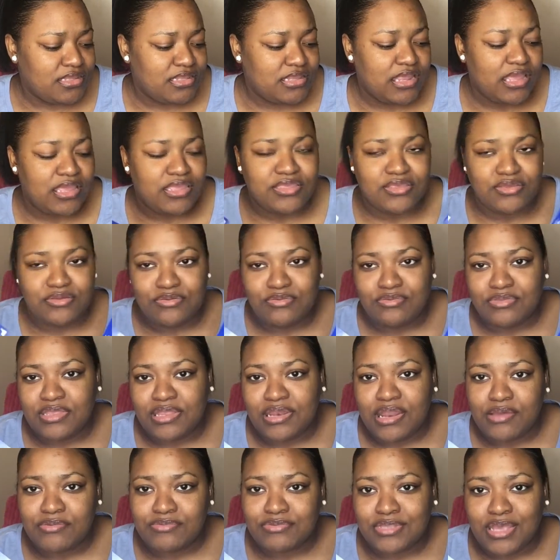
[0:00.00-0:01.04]
they used,
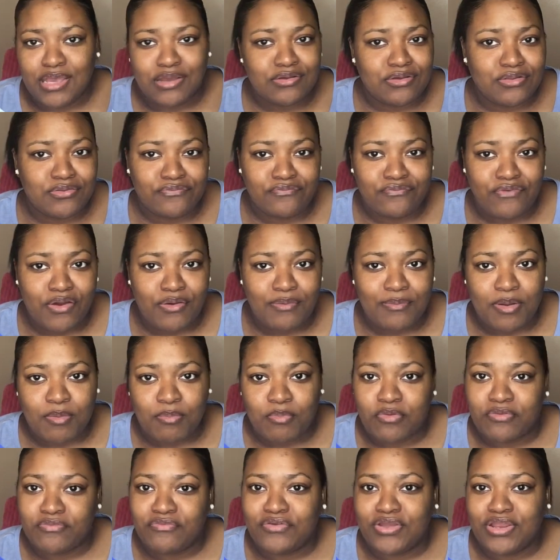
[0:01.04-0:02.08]
and I was talking on the phone with my
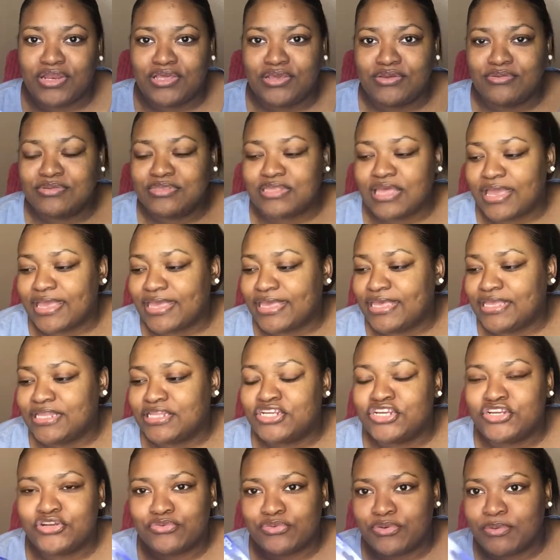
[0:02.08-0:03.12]
boyfriend, and he was like, get
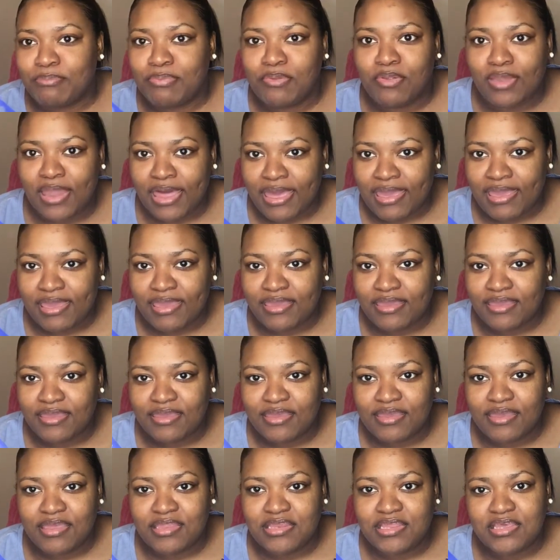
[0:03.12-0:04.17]

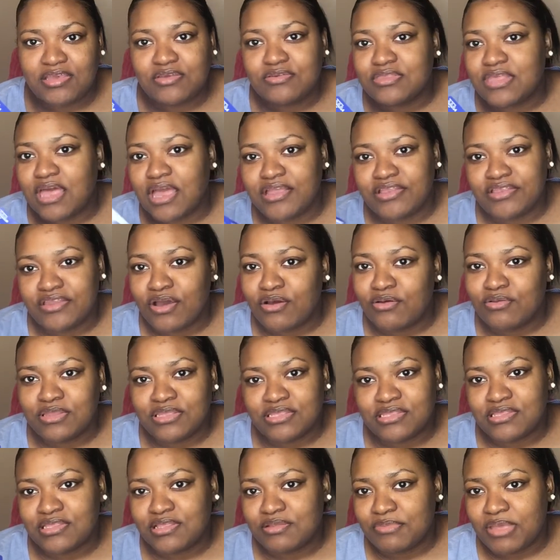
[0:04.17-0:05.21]
AAA, and then he was like, don't
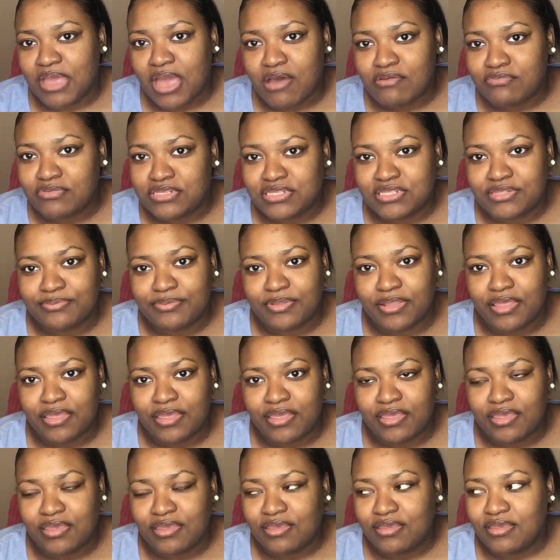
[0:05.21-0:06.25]
listen to me, I was just
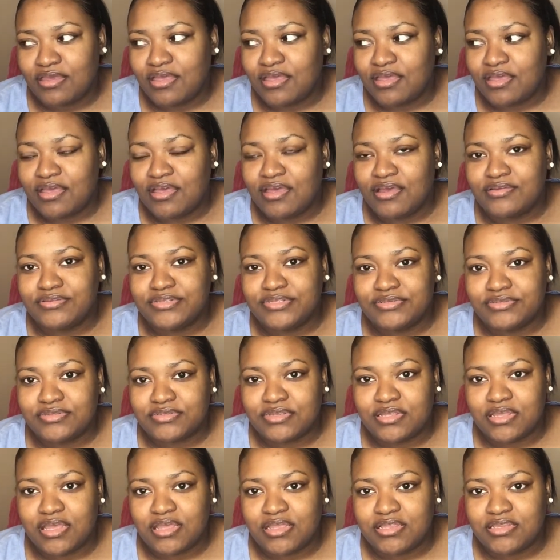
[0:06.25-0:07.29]
playing.
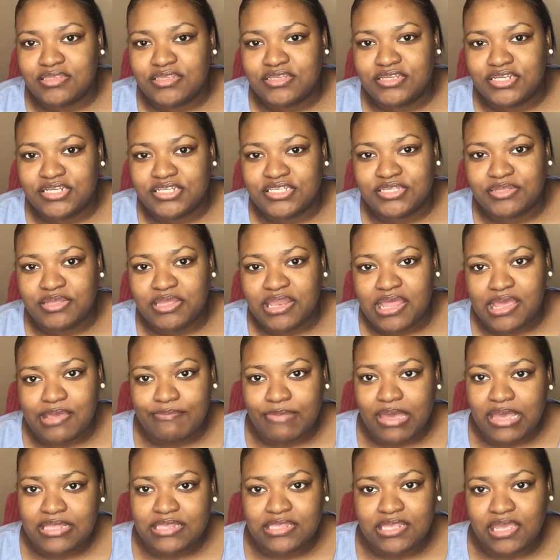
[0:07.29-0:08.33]
Just, they
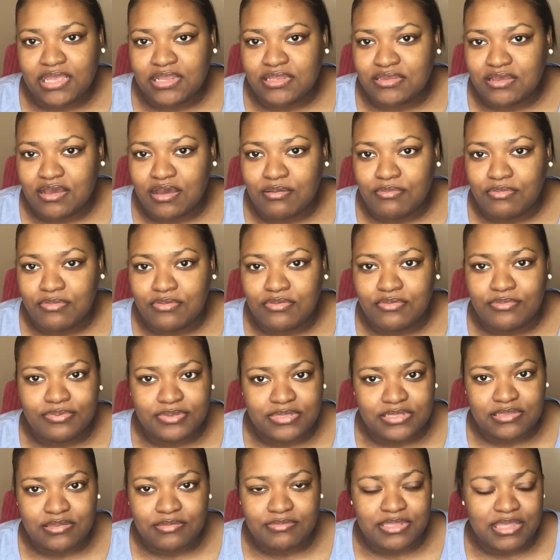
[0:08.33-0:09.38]
might take double,
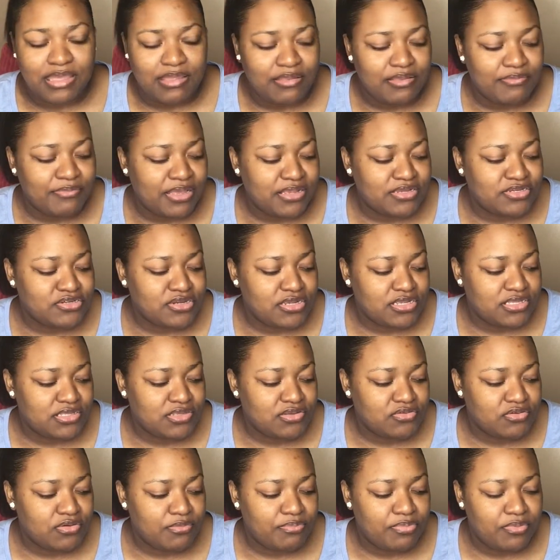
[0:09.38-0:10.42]
but sometimes they might
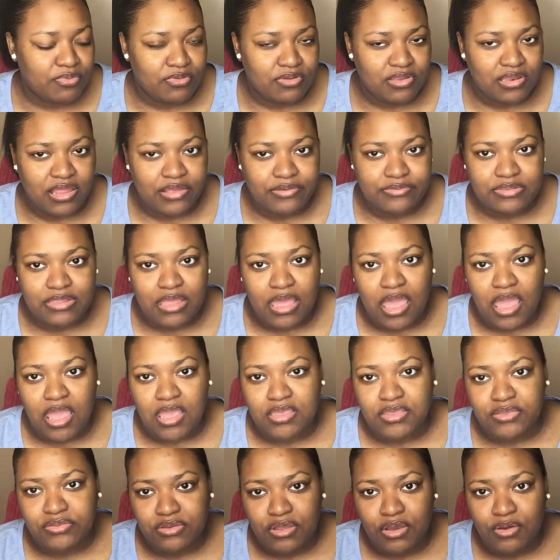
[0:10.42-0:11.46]
take triple, and I was
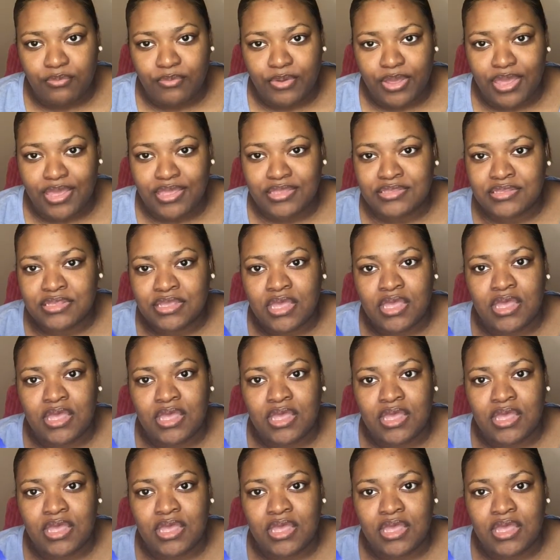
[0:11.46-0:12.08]
like, you know what,